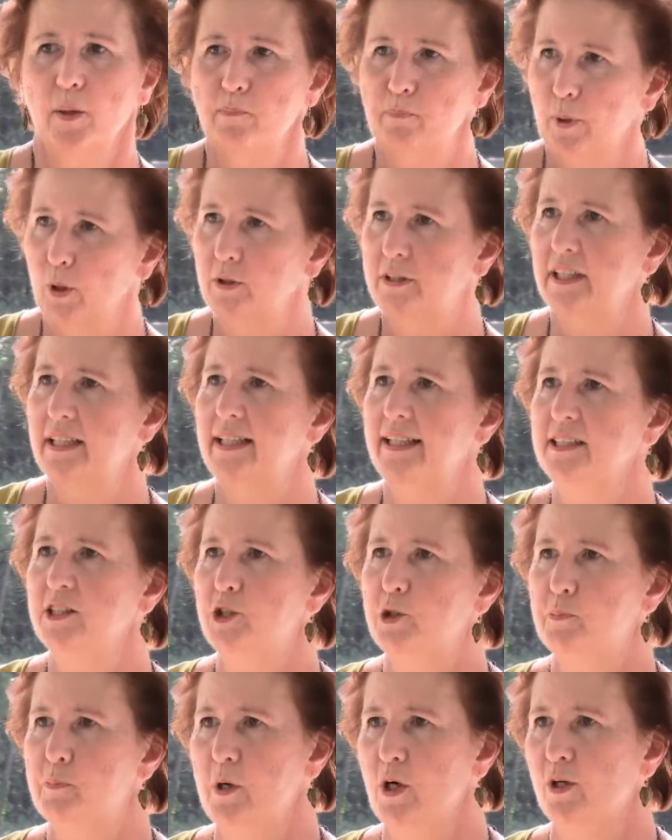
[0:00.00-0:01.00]
the booted and
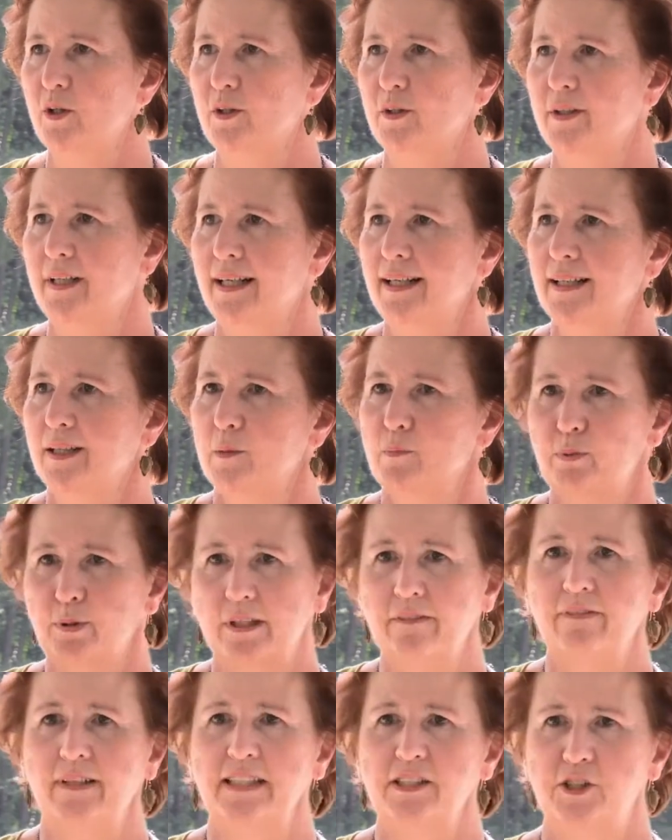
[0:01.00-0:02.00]
spurred
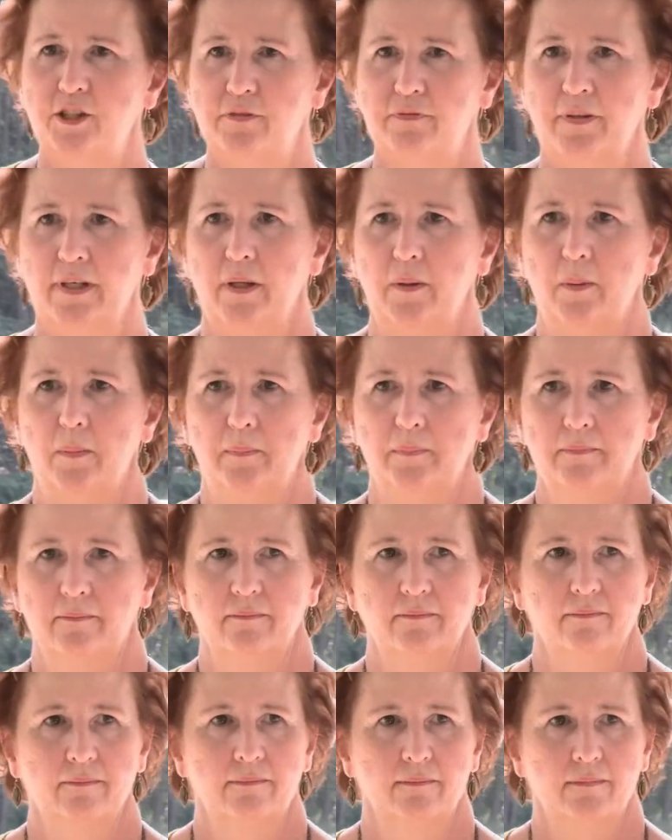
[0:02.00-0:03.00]
privileged few.
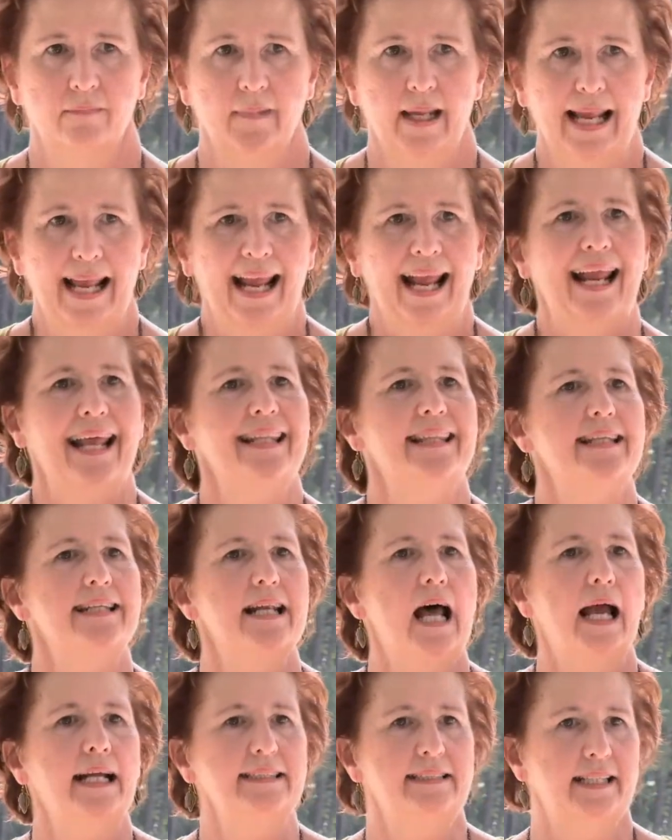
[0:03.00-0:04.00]
In the
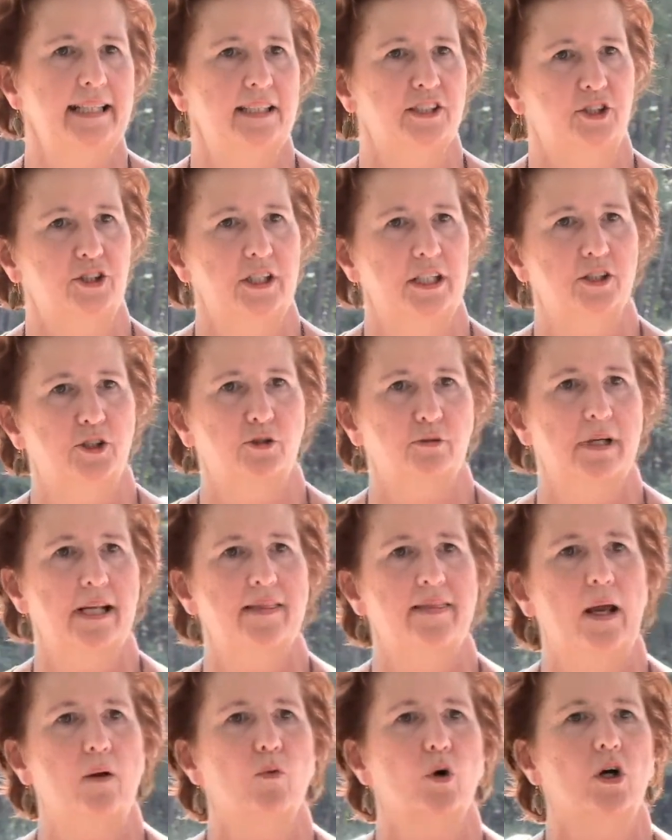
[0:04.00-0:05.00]
19th
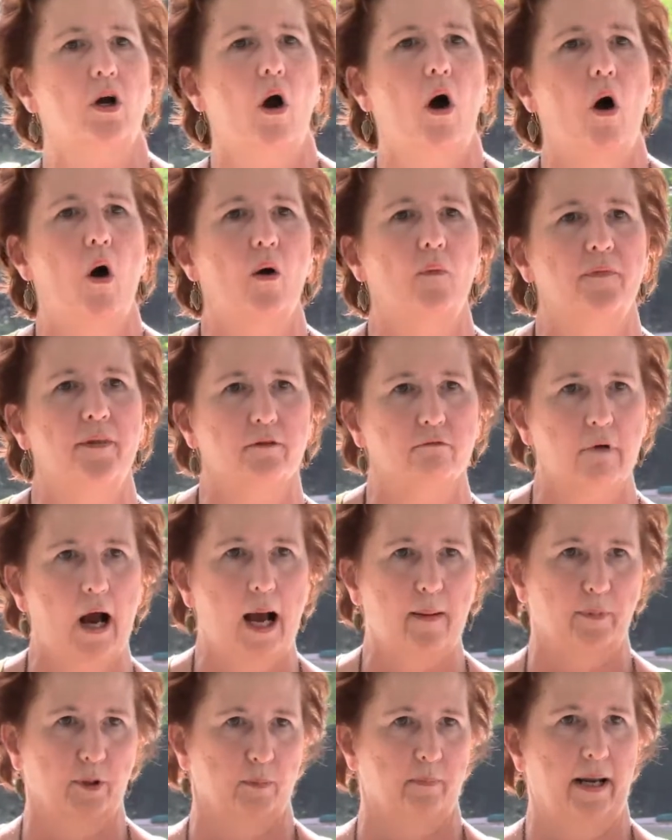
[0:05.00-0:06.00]
century, they were called the
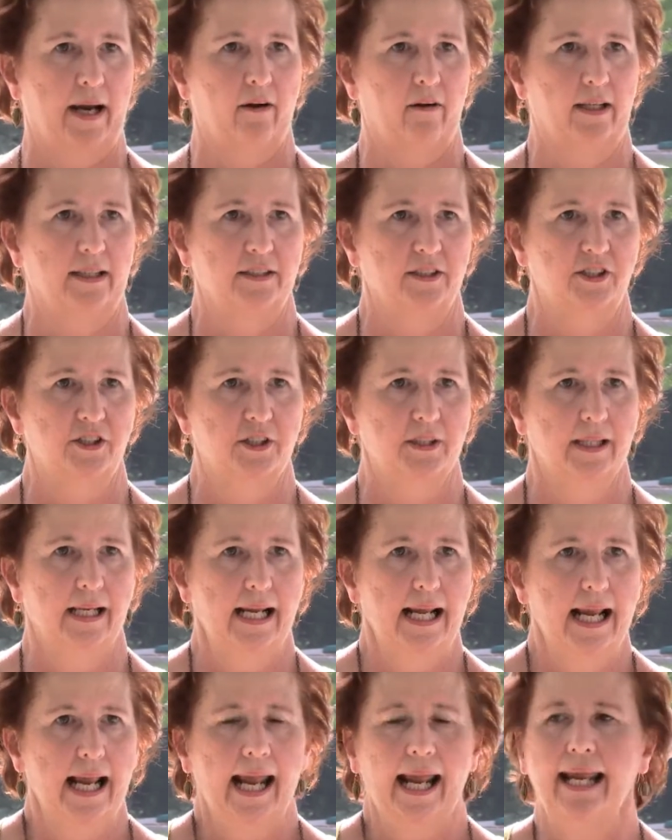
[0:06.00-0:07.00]
robber barons.
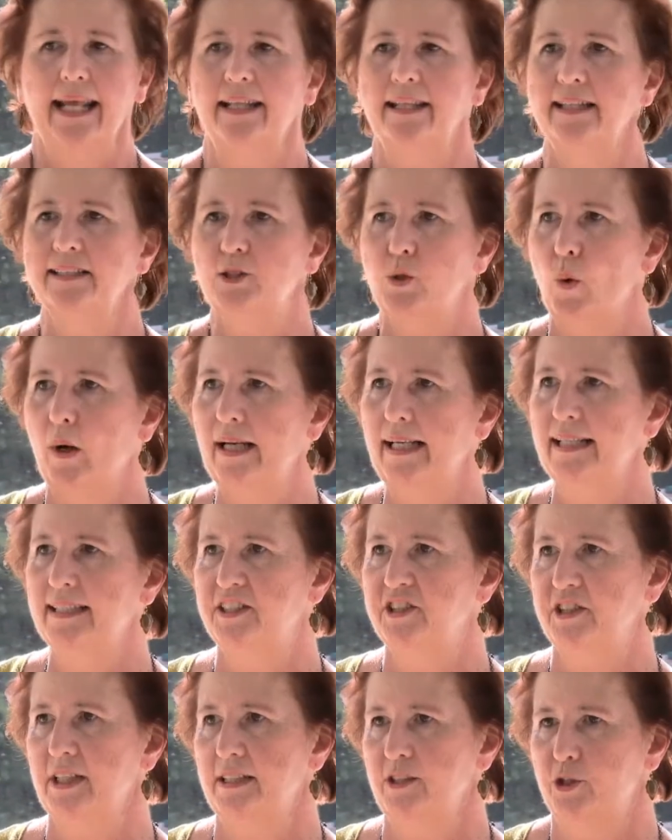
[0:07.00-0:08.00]
In the
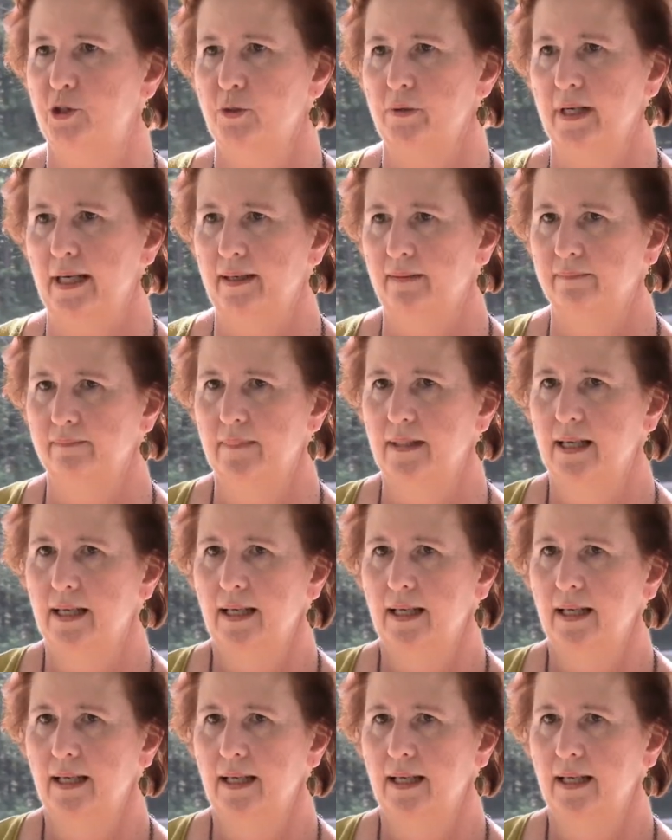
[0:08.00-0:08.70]
20th century,